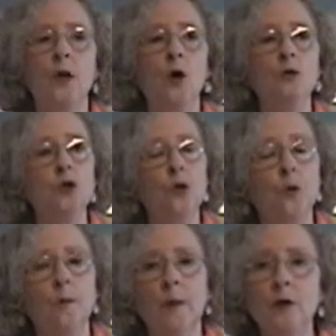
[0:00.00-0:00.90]
Those
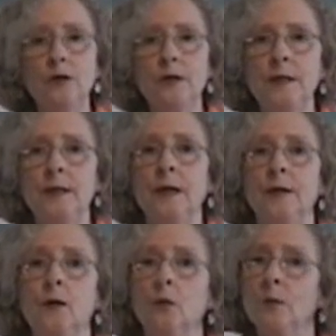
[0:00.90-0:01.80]
who are most in
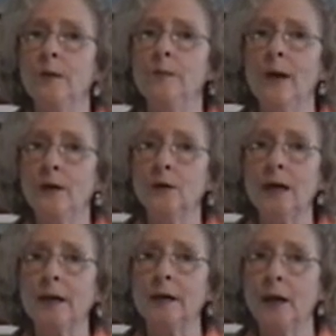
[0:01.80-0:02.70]
need would be better
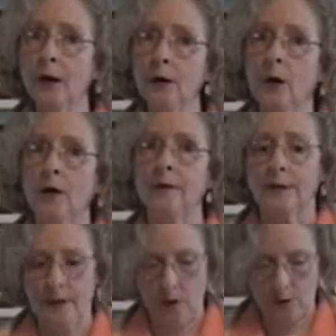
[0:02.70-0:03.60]
taken care of
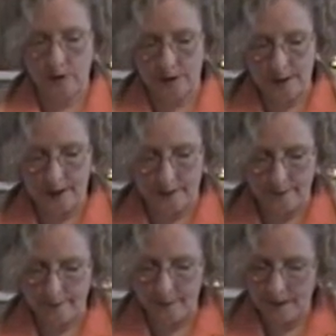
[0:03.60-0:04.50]
than they are today.
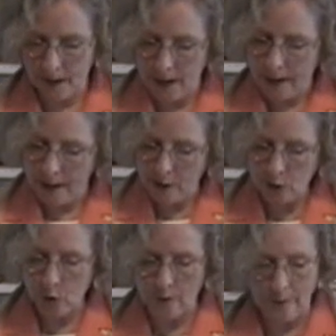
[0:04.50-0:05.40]

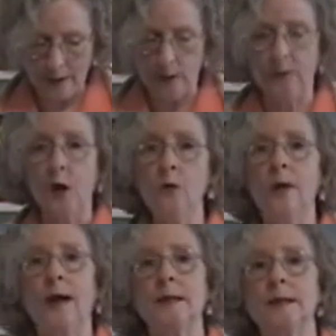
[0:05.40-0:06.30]
Here's what Michael
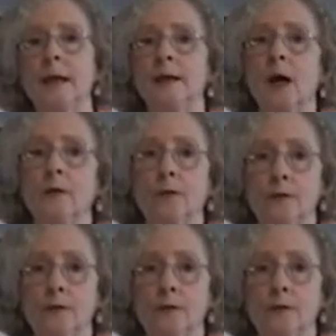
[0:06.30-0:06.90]
Novak said of